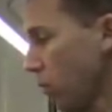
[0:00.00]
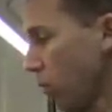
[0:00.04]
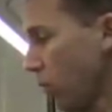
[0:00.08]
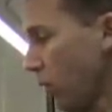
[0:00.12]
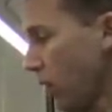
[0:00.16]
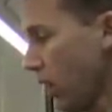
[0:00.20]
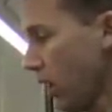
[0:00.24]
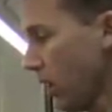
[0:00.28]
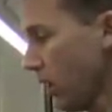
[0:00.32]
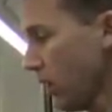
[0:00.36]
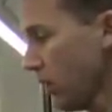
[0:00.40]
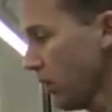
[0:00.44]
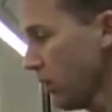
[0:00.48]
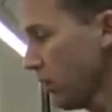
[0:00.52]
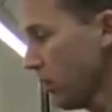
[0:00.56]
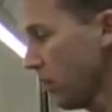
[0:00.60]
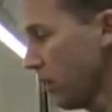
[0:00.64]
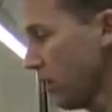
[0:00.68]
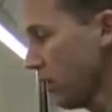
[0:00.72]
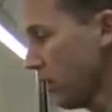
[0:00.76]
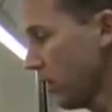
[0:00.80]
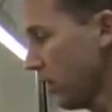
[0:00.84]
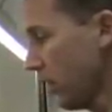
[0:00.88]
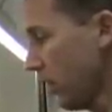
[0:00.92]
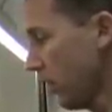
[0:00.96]
wash
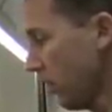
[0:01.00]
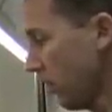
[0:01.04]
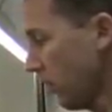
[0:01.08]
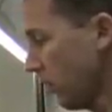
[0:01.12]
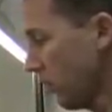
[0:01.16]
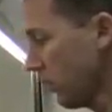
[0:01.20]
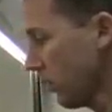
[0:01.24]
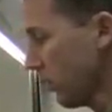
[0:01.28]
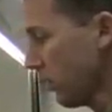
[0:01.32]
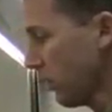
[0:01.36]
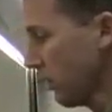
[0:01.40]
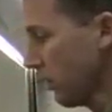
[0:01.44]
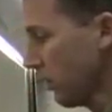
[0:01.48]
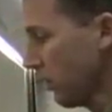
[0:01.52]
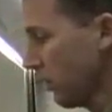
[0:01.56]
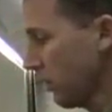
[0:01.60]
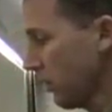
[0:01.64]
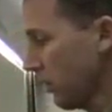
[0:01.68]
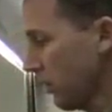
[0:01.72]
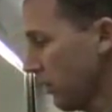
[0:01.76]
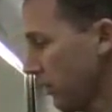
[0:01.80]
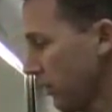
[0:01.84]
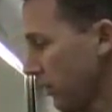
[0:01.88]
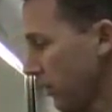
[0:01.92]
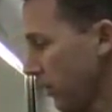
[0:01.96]
the cells
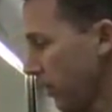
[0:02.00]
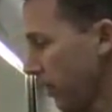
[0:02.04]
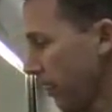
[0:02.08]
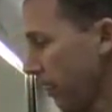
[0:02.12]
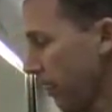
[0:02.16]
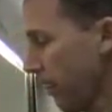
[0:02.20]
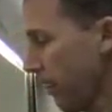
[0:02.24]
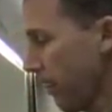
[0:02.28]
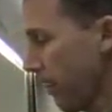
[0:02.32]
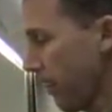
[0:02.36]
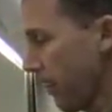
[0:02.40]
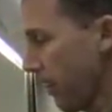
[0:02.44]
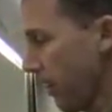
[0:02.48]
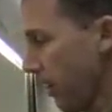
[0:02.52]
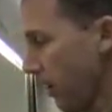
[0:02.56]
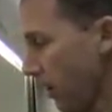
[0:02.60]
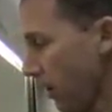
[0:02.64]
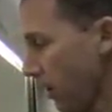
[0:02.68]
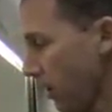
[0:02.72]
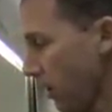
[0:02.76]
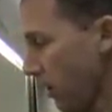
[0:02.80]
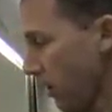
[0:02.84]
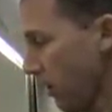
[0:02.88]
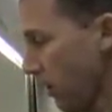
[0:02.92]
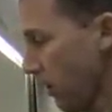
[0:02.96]

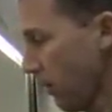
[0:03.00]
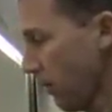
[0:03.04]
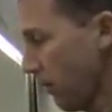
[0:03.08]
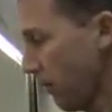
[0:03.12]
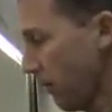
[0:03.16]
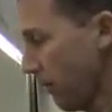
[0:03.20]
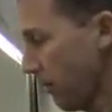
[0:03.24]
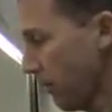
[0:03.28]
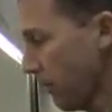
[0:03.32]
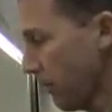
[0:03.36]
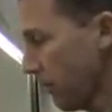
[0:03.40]
um,